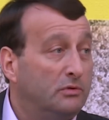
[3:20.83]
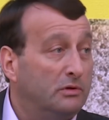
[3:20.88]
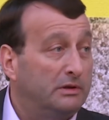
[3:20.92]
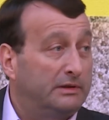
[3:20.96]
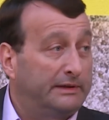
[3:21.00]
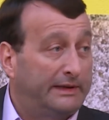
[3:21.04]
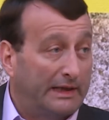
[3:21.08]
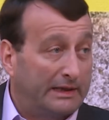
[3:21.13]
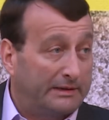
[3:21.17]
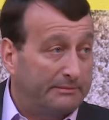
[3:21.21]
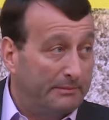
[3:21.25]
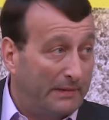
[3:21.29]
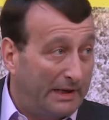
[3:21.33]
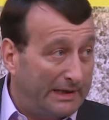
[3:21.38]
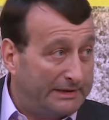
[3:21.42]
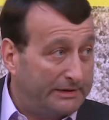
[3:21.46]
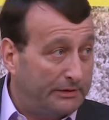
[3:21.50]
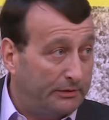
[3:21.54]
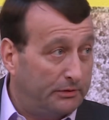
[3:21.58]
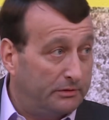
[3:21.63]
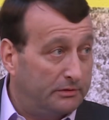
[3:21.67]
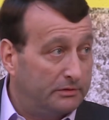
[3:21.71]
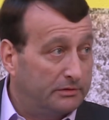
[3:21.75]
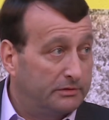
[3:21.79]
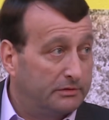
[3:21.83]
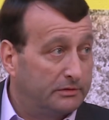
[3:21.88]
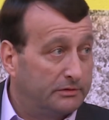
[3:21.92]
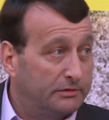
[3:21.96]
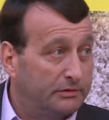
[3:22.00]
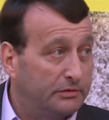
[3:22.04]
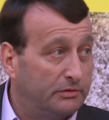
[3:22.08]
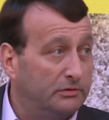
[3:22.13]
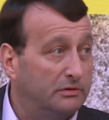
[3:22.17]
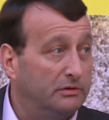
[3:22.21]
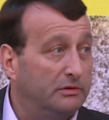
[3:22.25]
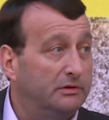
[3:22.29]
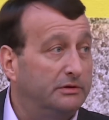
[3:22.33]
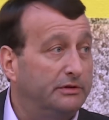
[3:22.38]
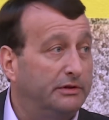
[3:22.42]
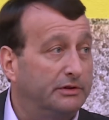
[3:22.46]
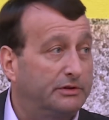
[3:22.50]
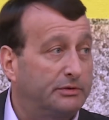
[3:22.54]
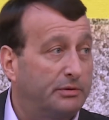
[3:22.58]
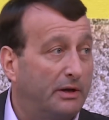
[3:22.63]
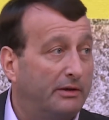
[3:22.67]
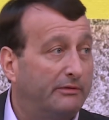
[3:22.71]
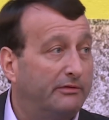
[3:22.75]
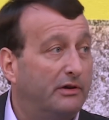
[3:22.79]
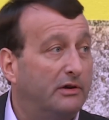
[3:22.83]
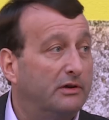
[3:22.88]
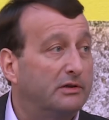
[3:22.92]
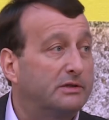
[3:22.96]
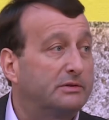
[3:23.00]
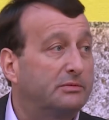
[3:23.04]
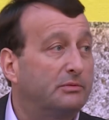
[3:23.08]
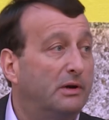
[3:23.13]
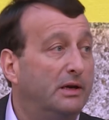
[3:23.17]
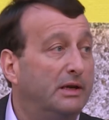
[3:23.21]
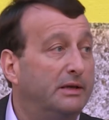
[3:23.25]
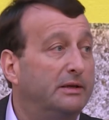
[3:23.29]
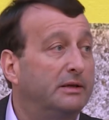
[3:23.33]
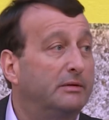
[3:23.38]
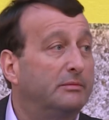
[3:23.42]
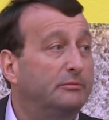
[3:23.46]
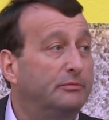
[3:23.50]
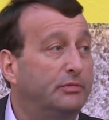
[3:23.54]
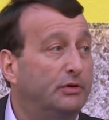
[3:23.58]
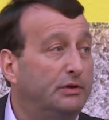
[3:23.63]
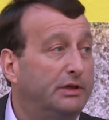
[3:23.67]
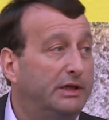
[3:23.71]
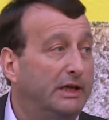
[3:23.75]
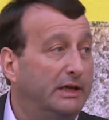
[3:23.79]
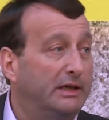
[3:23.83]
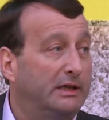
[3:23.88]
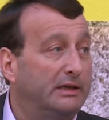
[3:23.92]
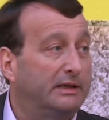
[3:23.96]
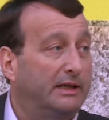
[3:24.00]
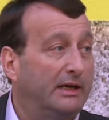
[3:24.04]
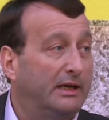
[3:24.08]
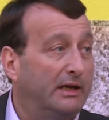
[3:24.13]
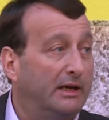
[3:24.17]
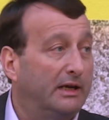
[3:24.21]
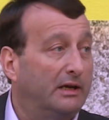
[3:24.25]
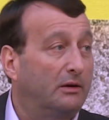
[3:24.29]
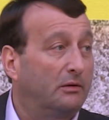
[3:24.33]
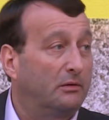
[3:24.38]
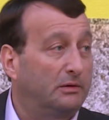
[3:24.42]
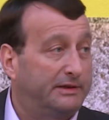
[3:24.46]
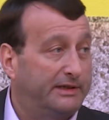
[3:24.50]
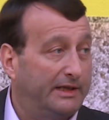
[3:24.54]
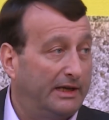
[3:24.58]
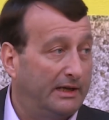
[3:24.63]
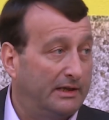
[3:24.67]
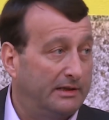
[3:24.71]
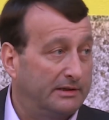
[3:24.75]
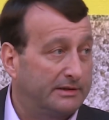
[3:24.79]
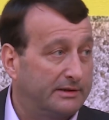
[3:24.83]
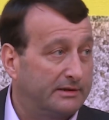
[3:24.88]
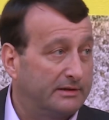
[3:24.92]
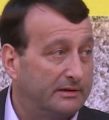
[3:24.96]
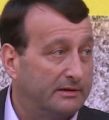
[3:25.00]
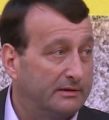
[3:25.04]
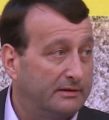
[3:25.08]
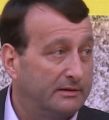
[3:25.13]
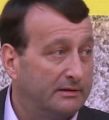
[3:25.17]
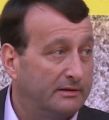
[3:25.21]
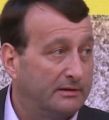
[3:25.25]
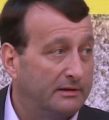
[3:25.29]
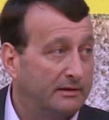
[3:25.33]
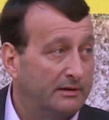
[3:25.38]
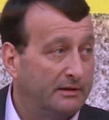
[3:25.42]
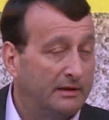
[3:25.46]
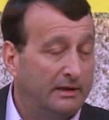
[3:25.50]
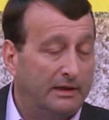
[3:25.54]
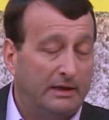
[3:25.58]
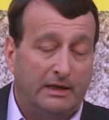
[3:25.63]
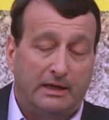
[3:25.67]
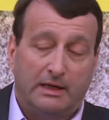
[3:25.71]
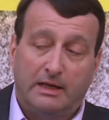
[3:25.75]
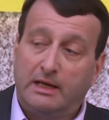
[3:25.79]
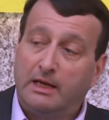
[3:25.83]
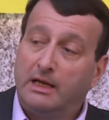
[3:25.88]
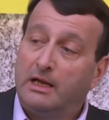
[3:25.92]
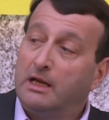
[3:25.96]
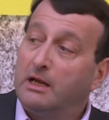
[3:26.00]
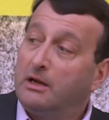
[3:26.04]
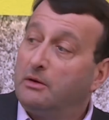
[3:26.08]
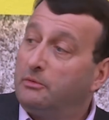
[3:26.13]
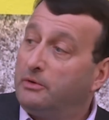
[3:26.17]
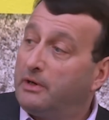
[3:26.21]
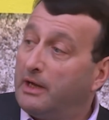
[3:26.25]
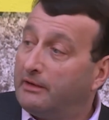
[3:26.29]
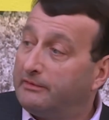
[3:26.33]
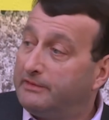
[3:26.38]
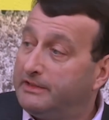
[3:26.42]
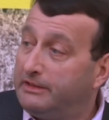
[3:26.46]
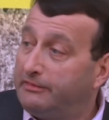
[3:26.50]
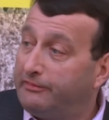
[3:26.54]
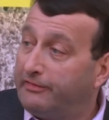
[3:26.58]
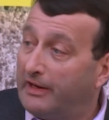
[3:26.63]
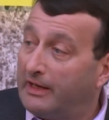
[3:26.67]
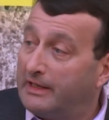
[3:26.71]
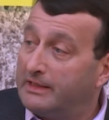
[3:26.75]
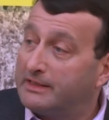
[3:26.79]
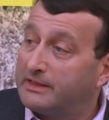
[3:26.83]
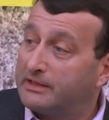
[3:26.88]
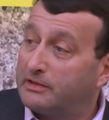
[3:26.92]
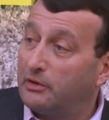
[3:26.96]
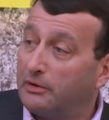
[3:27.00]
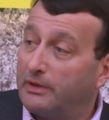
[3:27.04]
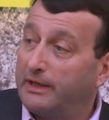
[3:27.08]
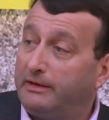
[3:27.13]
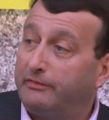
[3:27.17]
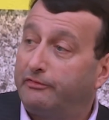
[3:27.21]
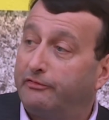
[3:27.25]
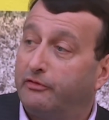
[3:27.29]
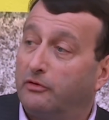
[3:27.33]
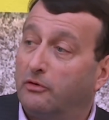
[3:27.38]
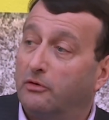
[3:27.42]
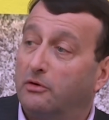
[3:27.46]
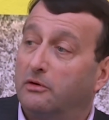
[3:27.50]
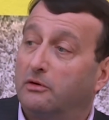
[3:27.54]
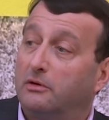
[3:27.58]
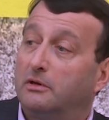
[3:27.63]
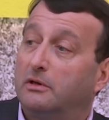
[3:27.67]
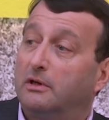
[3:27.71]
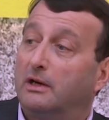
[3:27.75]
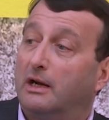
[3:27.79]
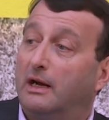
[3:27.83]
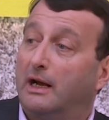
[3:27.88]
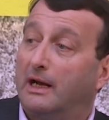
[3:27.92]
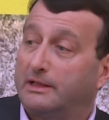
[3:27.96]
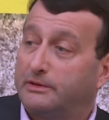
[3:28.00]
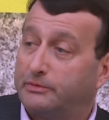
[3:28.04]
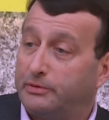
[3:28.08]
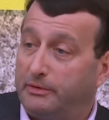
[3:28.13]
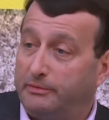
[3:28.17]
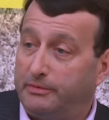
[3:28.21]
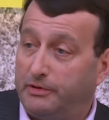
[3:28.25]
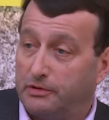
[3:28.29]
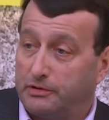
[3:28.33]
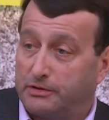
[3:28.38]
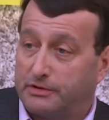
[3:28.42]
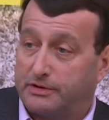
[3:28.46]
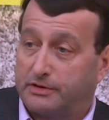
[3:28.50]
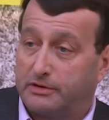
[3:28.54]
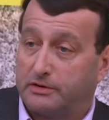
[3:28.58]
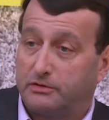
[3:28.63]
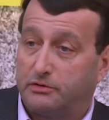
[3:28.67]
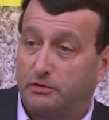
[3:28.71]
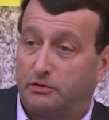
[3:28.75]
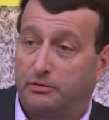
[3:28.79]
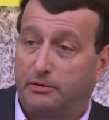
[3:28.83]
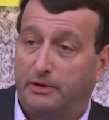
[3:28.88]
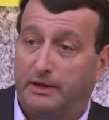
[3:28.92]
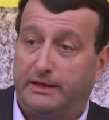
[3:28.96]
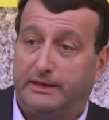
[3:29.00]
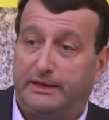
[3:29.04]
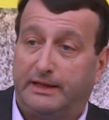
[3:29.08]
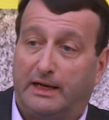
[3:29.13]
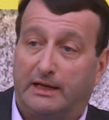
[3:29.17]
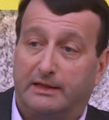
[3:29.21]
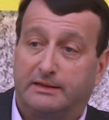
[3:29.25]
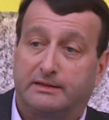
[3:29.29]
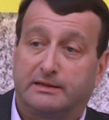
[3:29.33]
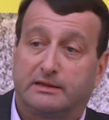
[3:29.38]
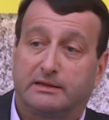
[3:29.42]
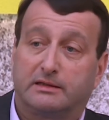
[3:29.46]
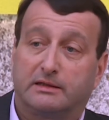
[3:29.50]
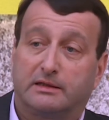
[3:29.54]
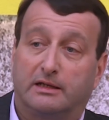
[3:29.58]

that matter to the travelers when booking their hotels. We have defined 34 attributes to create that